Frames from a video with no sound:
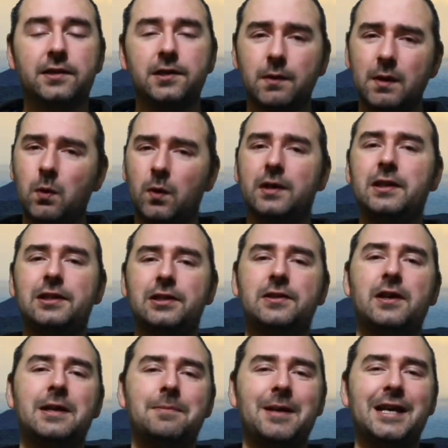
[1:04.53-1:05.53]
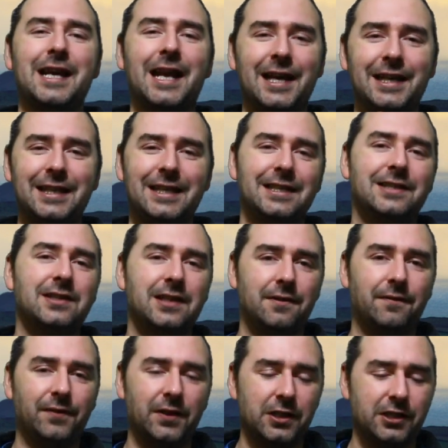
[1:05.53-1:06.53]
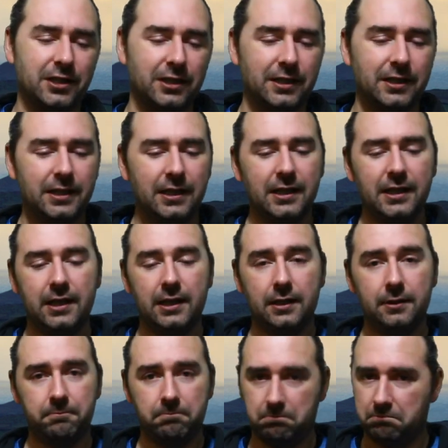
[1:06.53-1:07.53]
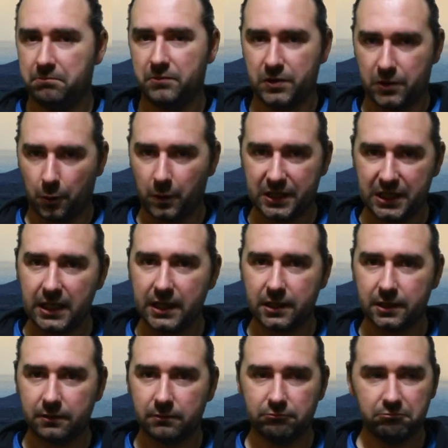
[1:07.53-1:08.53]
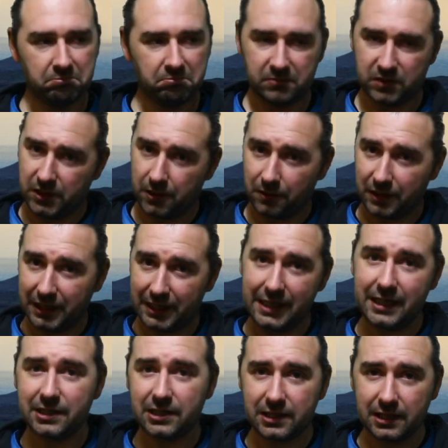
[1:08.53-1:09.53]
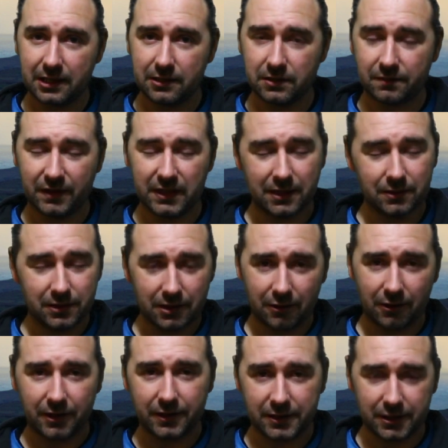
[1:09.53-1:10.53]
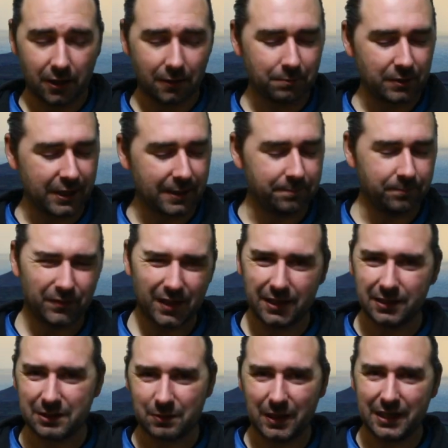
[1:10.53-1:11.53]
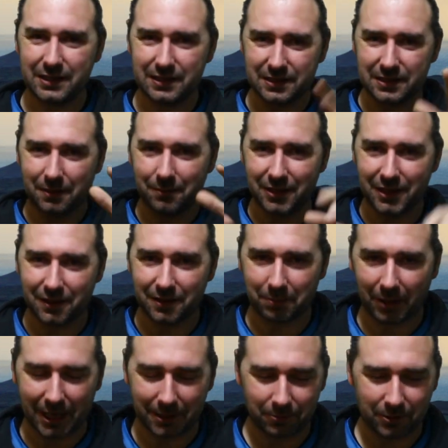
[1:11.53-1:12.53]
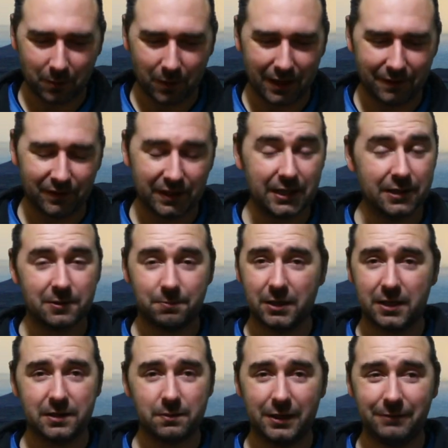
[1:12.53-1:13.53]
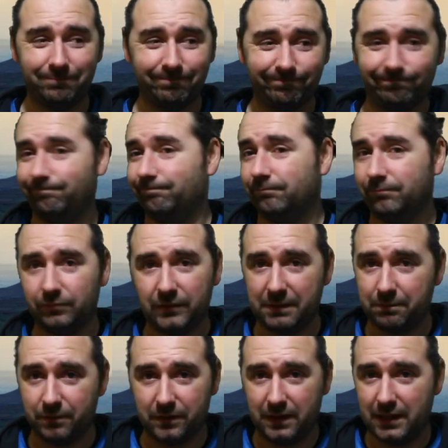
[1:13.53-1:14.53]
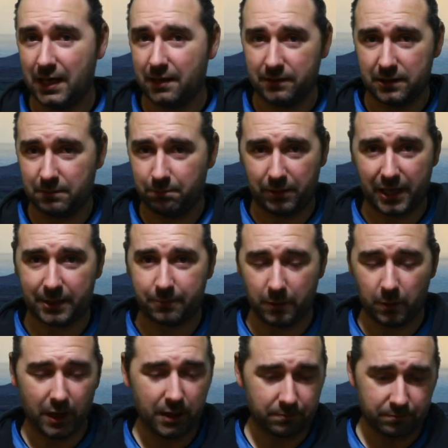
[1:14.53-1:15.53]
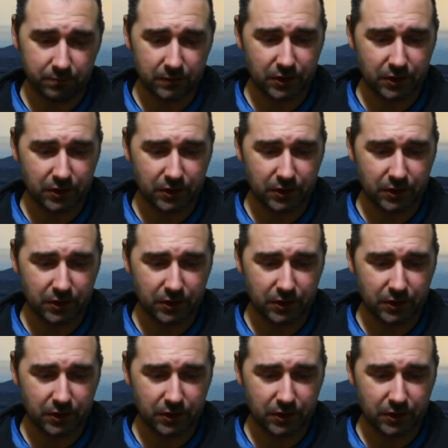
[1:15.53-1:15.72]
So we wanted to try and make an easier version. So we did. So the links to those videos are at the top there, as well as some of the other blackberry wine videos, because, well, yeah, it's blackberry wine.